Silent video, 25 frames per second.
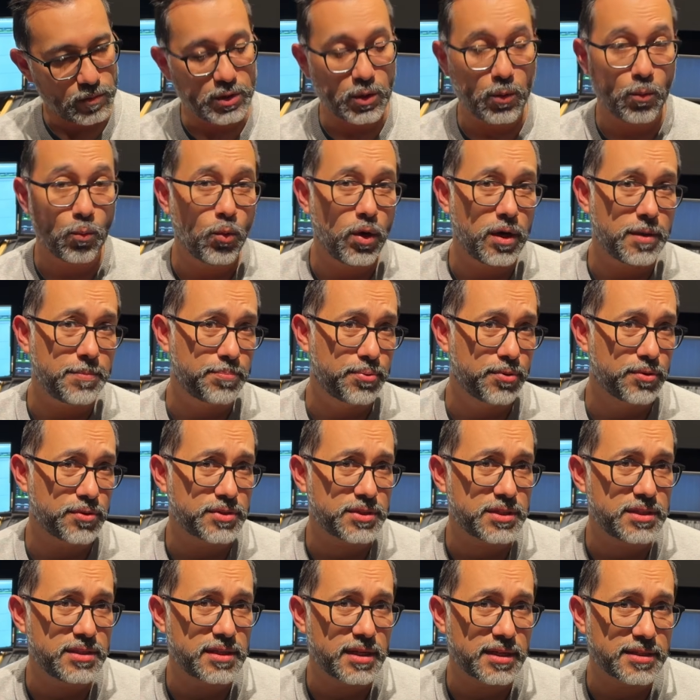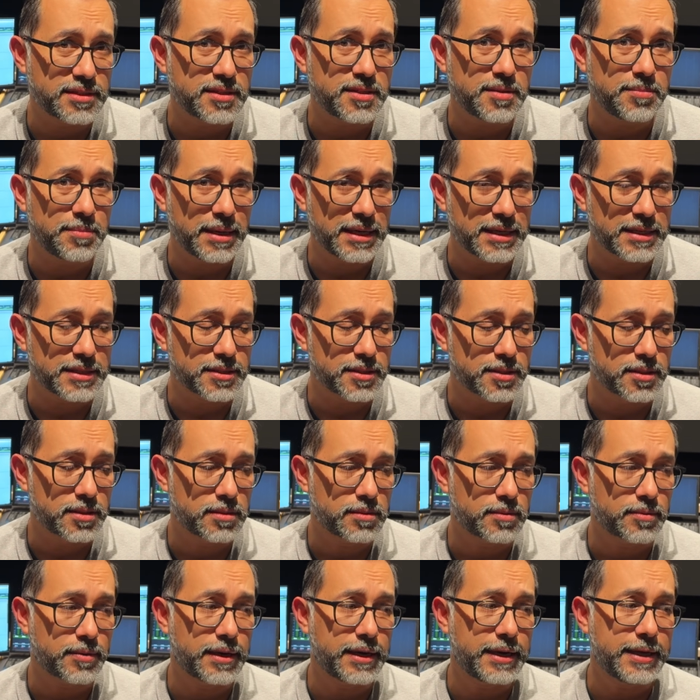one person does the mix,
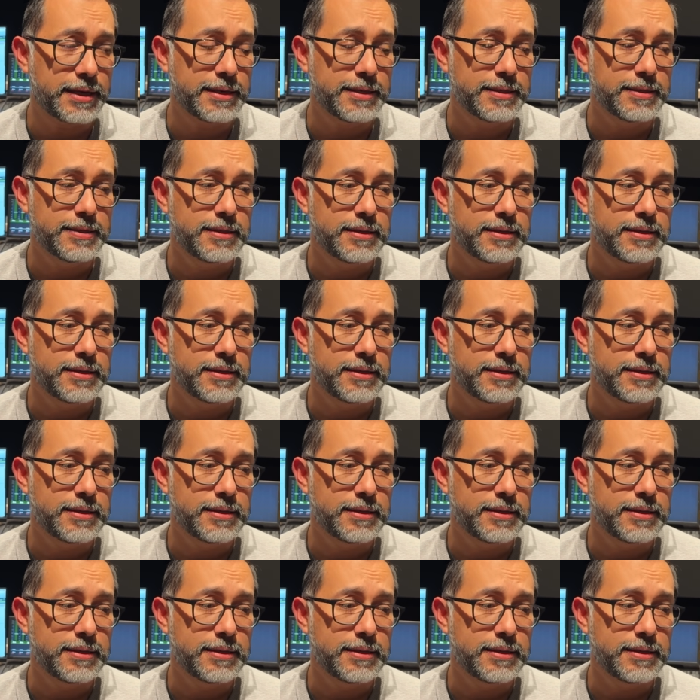right?